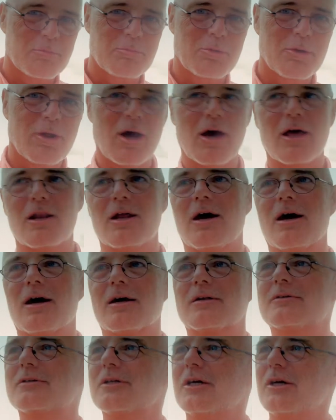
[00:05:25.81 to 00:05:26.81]

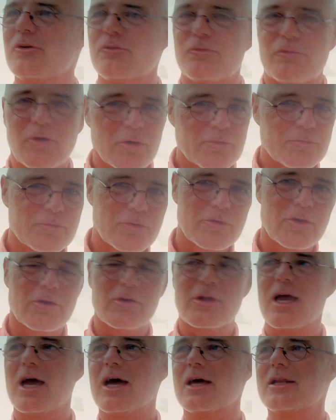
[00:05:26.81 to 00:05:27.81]
product, vote for their
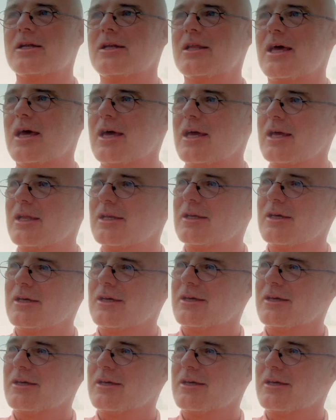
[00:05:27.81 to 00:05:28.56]
candidate,